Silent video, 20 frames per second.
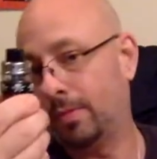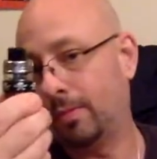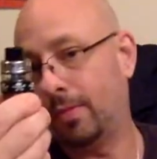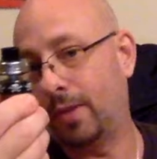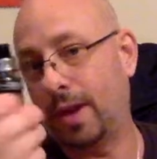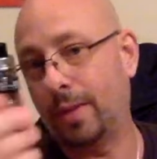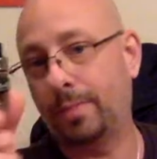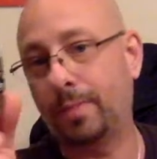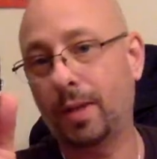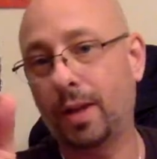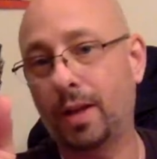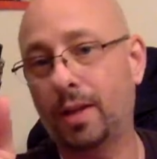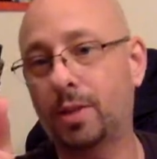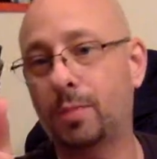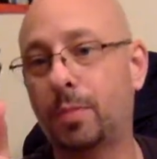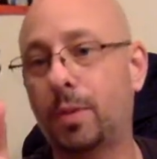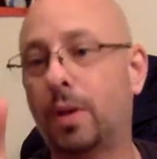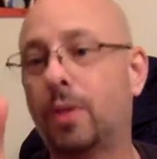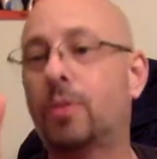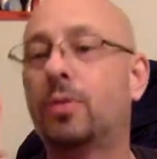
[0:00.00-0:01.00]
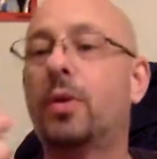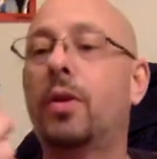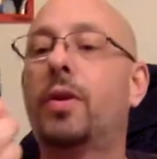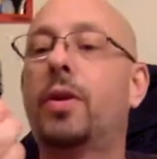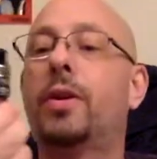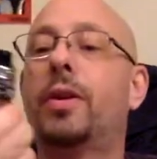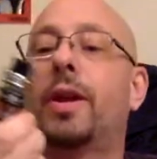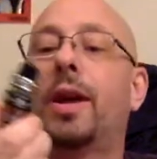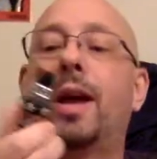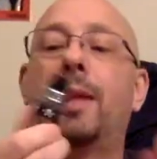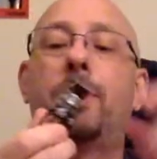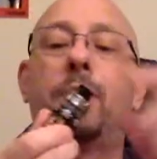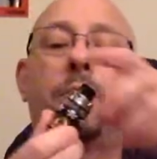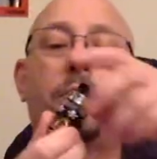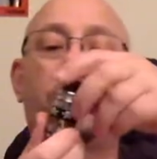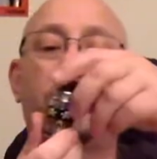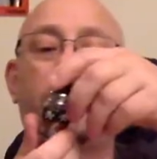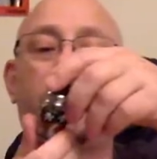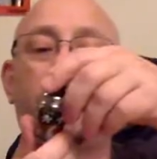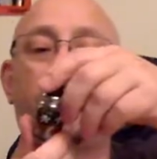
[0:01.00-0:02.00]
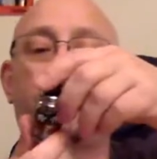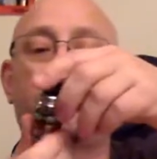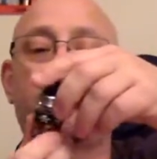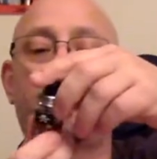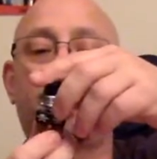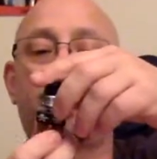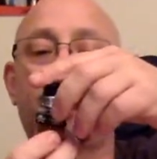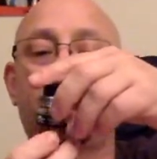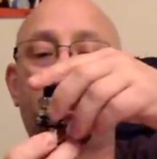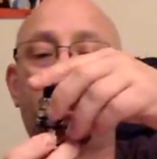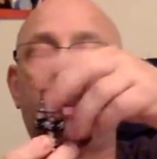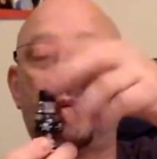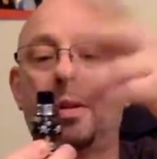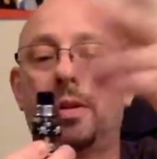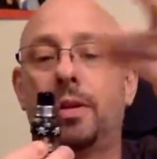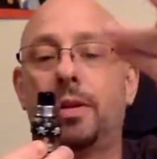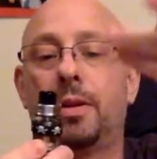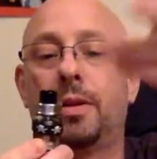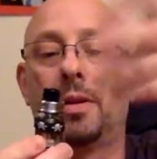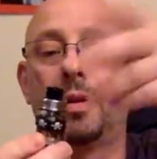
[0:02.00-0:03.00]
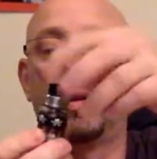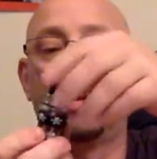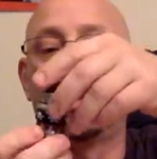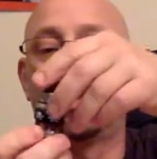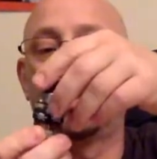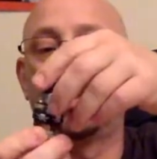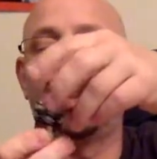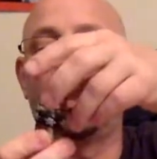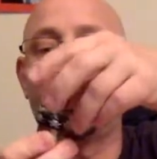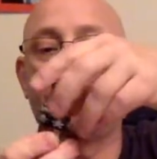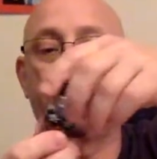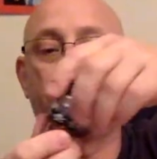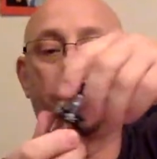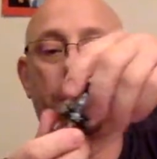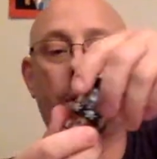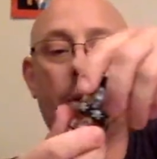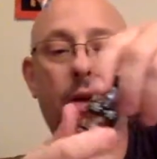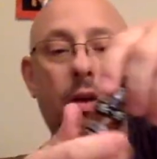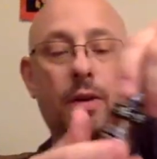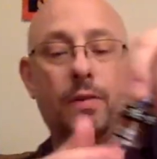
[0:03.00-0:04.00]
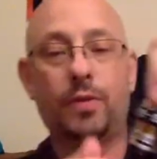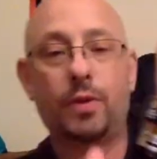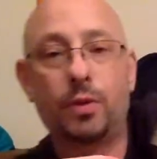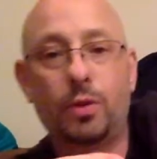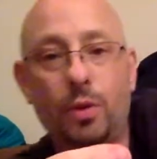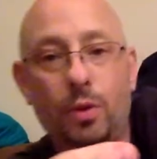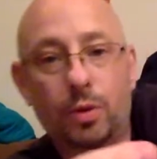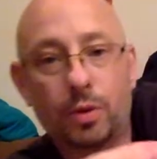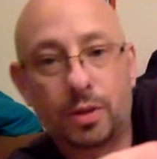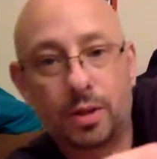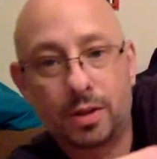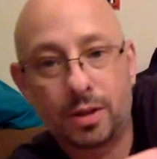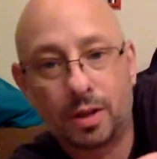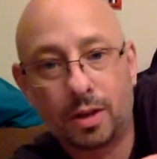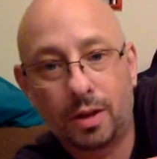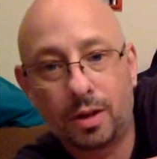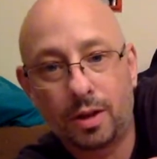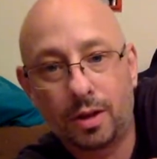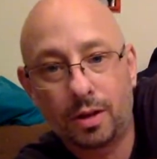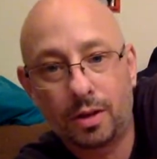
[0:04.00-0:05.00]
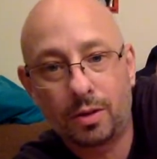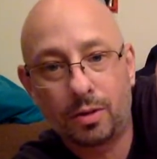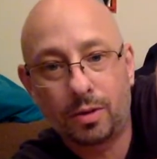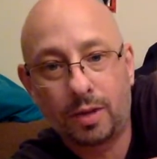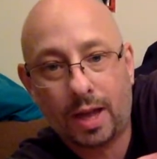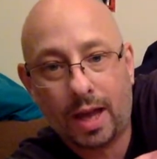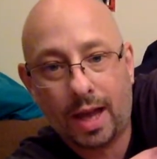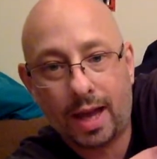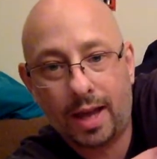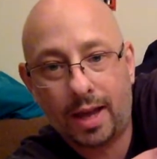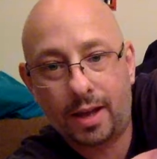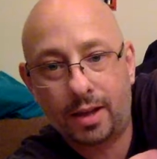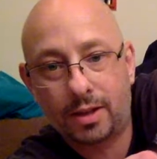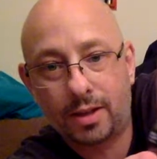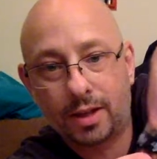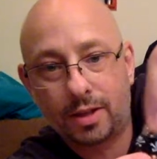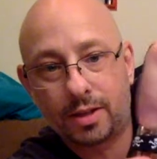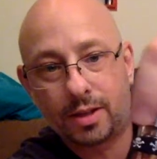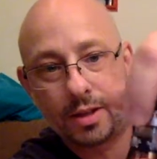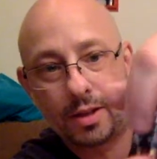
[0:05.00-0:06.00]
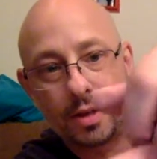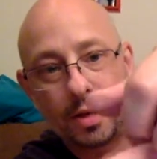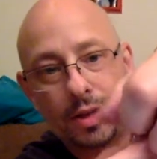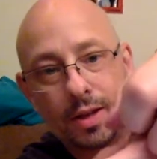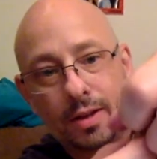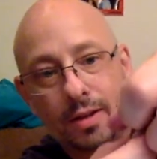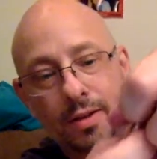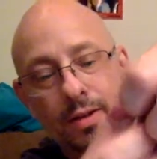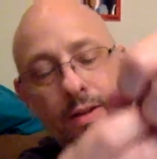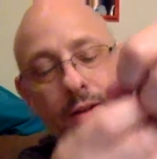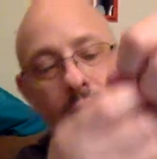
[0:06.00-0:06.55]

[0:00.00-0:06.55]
vape nice, but I was very unhappy with the inside. Because if you notice, there's a little cage that's in there.